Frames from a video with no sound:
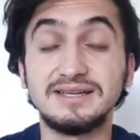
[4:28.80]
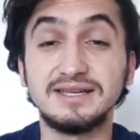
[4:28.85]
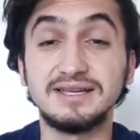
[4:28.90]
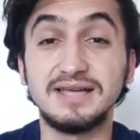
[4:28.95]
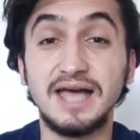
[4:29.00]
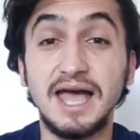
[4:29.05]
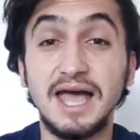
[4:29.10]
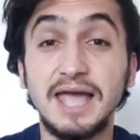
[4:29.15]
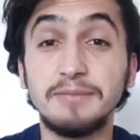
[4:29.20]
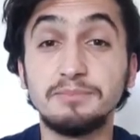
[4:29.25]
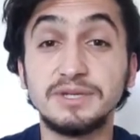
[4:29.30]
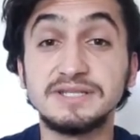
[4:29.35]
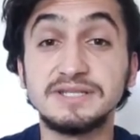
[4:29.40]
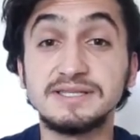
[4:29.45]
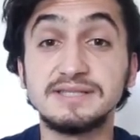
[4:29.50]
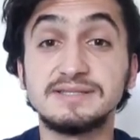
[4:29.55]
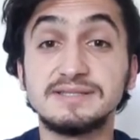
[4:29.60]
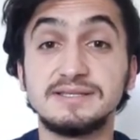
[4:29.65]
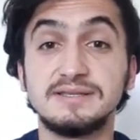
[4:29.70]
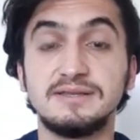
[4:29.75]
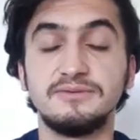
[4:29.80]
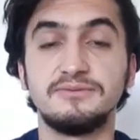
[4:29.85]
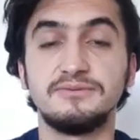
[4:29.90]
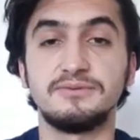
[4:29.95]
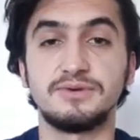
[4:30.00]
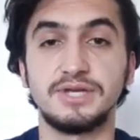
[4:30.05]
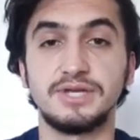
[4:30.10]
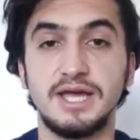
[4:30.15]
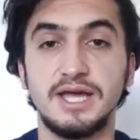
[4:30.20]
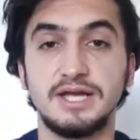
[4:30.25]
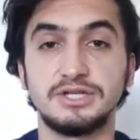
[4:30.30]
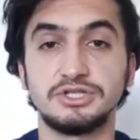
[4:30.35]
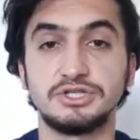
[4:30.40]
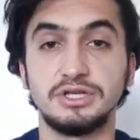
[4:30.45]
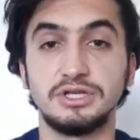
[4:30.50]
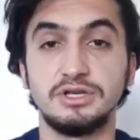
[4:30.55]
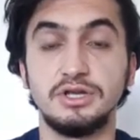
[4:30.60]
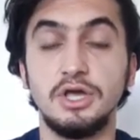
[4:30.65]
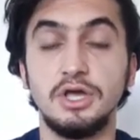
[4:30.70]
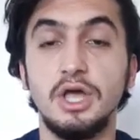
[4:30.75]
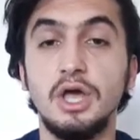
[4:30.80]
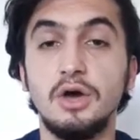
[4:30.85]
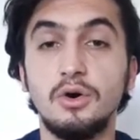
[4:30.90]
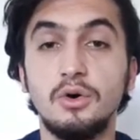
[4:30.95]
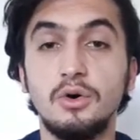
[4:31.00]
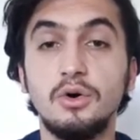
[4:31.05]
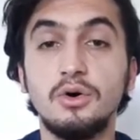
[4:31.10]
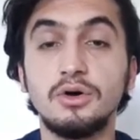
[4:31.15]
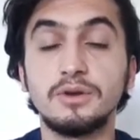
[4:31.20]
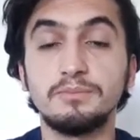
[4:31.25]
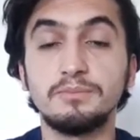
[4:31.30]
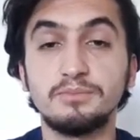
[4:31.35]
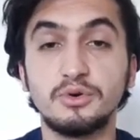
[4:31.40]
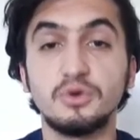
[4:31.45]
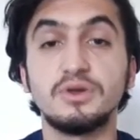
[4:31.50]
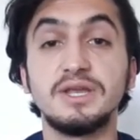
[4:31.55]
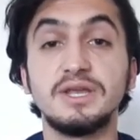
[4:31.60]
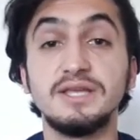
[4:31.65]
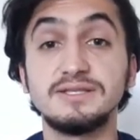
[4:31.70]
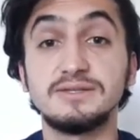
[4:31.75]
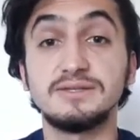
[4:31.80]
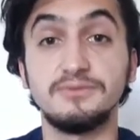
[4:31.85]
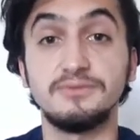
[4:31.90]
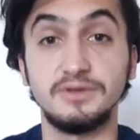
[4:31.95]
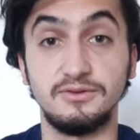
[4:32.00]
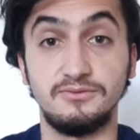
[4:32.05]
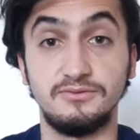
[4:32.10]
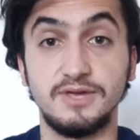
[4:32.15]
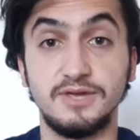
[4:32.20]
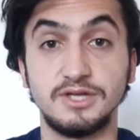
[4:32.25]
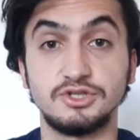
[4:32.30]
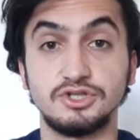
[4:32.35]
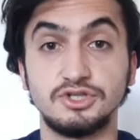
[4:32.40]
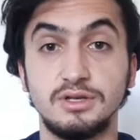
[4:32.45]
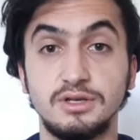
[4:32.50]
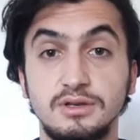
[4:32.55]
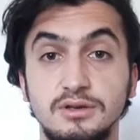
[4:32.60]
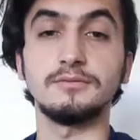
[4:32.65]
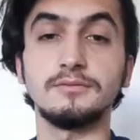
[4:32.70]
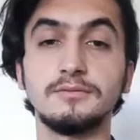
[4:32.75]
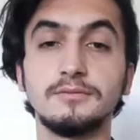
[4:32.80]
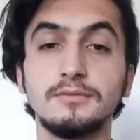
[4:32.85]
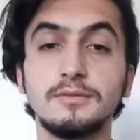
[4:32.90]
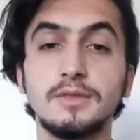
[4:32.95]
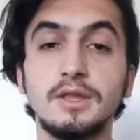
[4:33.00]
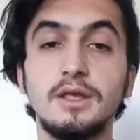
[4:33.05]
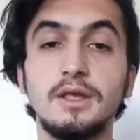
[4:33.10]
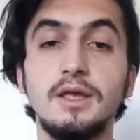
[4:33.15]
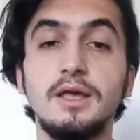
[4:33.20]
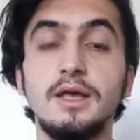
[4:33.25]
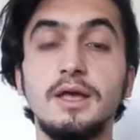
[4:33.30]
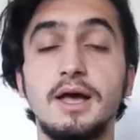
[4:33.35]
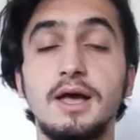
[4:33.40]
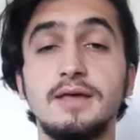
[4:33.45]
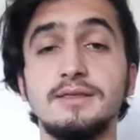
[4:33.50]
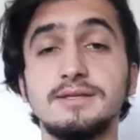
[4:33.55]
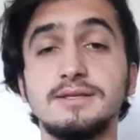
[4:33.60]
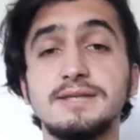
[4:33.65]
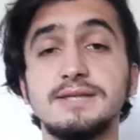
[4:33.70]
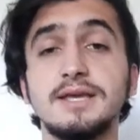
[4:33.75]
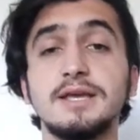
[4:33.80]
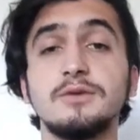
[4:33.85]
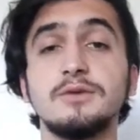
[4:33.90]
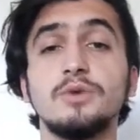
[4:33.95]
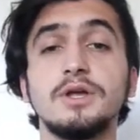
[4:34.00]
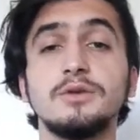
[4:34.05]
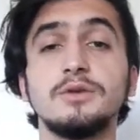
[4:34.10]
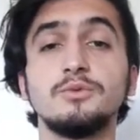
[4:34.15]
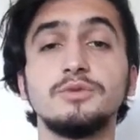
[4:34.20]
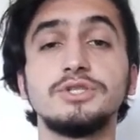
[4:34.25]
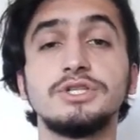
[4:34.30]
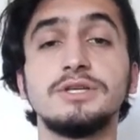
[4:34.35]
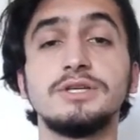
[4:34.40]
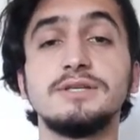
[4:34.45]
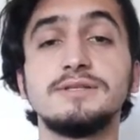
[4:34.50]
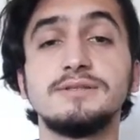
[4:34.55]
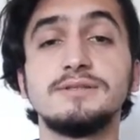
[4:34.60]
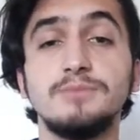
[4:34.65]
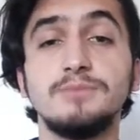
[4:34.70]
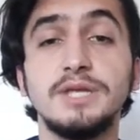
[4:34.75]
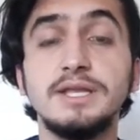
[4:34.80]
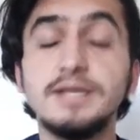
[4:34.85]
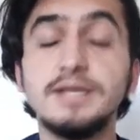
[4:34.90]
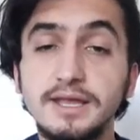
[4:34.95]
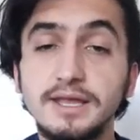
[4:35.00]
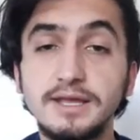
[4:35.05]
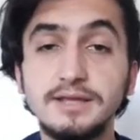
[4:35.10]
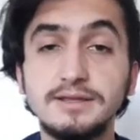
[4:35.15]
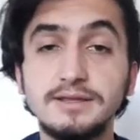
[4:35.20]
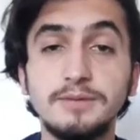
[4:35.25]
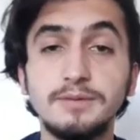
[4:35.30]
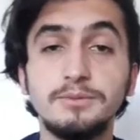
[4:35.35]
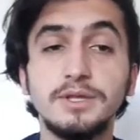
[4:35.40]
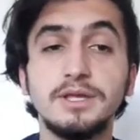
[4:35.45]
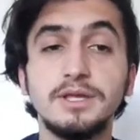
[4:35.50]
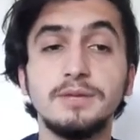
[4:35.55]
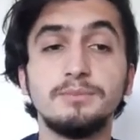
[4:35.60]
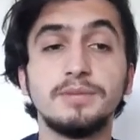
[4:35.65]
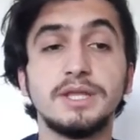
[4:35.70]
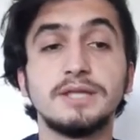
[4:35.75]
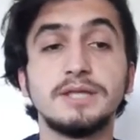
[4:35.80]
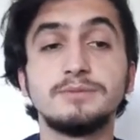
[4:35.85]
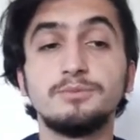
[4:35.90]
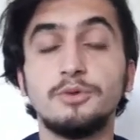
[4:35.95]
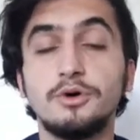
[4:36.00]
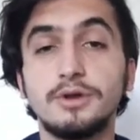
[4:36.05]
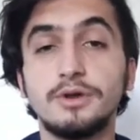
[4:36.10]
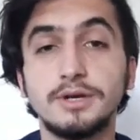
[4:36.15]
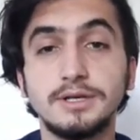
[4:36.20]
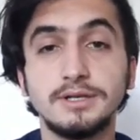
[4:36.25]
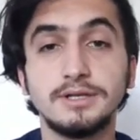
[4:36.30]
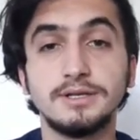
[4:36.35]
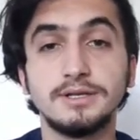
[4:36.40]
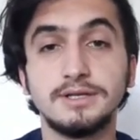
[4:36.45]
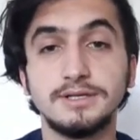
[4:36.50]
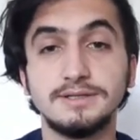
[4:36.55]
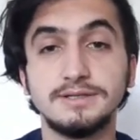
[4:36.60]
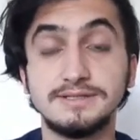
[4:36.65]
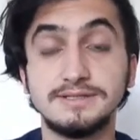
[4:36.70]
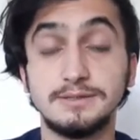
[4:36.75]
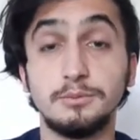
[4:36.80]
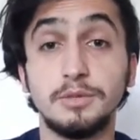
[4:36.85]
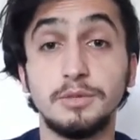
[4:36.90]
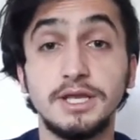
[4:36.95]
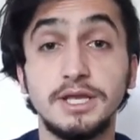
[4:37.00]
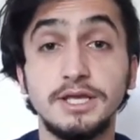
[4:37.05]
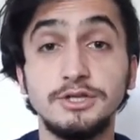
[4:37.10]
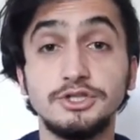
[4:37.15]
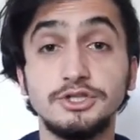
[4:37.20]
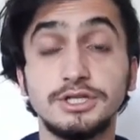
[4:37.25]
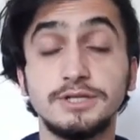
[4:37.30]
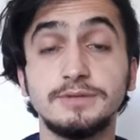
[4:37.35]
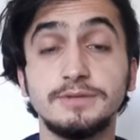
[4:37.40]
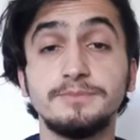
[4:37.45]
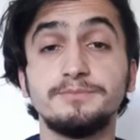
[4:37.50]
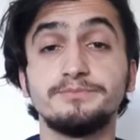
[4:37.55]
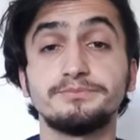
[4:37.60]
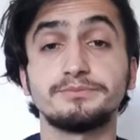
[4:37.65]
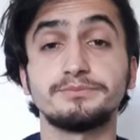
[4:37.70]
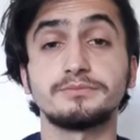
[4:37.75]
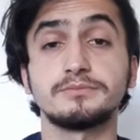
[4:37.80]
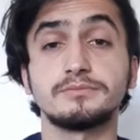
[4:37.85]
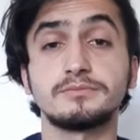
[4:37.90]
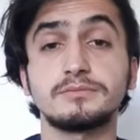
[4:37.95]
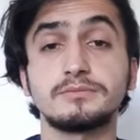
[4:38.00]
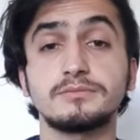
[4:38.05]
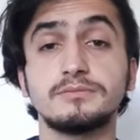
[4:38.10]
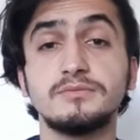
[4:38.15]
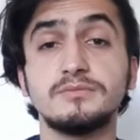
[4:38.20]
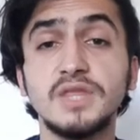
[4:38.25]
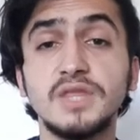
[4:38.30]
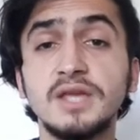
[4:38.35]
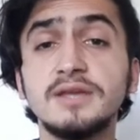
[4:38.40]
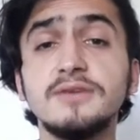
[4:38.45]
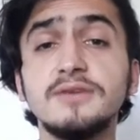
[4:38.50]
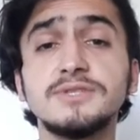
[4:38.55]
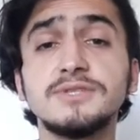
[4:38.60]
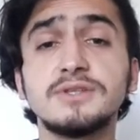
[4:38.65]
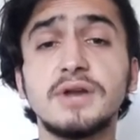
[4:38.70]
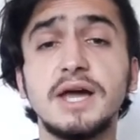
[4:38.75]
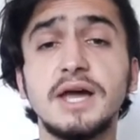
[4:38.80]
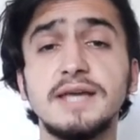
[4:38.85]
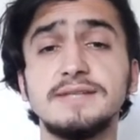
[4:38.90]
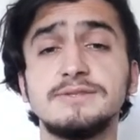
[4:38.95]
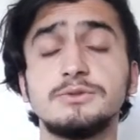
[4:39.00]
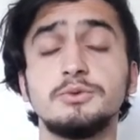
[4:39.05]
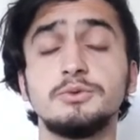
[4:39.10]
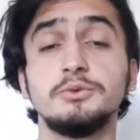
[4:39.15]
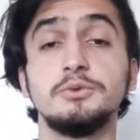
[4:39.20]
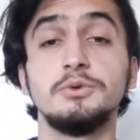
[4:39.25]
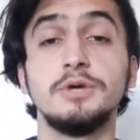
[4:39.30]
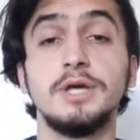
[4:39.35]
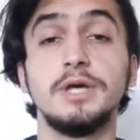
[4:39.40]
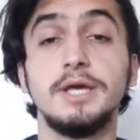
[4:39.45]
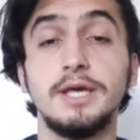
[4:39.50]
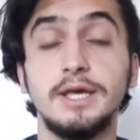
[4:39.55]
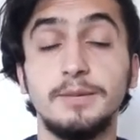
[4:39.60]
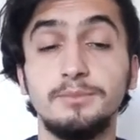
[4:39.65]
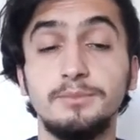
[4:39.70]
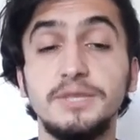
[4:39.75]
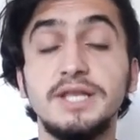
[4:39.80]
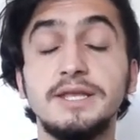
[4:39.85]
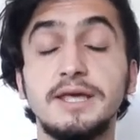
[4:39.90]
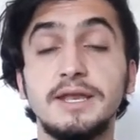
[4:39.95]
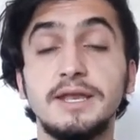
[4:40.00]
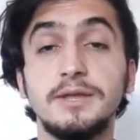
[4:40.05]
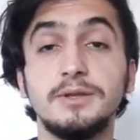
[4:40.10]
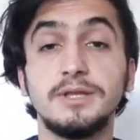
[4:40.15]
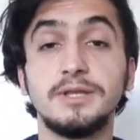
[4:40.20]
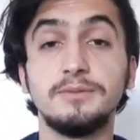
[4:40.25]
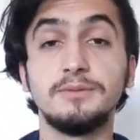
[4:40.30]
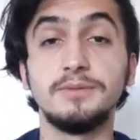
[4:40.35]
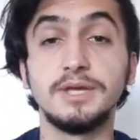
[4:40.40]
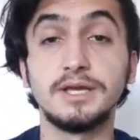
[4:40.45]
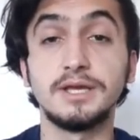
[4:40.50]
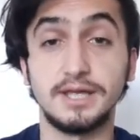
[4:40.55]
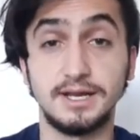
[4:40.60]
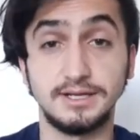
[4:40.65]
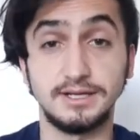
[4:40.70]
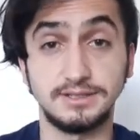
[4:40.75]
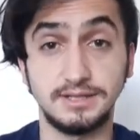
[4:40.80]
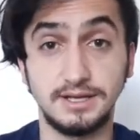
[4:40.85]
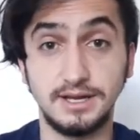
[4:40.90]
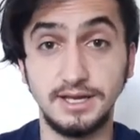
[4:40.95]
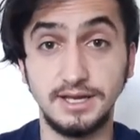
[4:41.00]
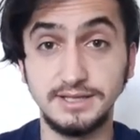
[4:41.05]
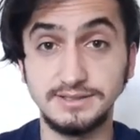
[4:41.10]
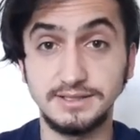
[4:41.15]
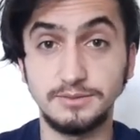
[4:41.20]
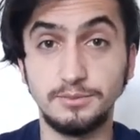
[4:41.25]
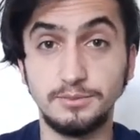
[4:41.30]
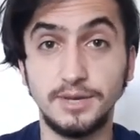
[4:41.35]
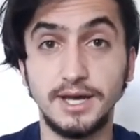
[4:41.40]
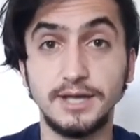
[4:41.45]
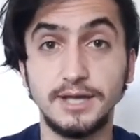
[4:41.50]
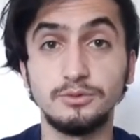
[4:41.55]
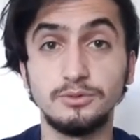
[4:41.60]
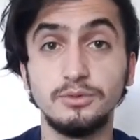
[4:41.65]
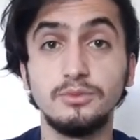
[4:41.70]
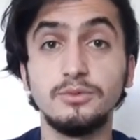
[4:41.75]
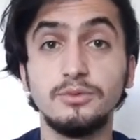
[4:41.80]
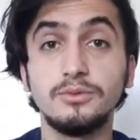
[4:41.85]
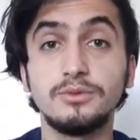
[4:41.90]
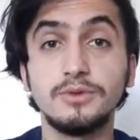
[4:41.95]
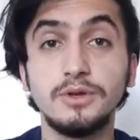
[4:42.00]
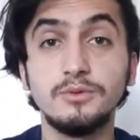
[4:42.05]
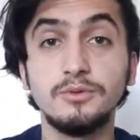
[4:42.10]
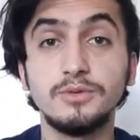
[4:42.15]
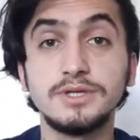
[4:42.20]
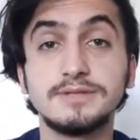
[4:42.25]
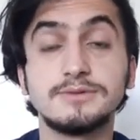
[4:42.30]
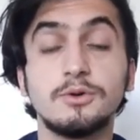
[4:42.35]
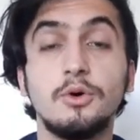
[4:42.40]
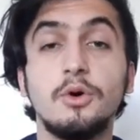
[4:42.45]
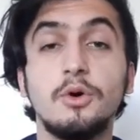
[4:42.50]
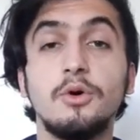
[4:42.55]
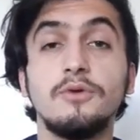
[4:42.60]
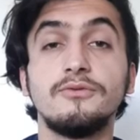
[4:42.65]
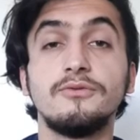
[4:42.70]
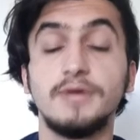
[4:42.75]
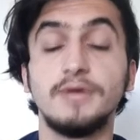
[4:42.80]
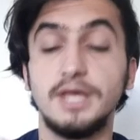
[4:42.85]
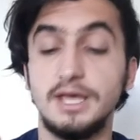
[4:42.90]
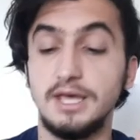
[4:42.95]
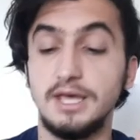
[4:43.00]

hypersensitive reaction or progressive infection. And the second one, which is miliary TB, blood-borne dissemination, gives rise to miliary TB characterized by 2 to 3 weeks of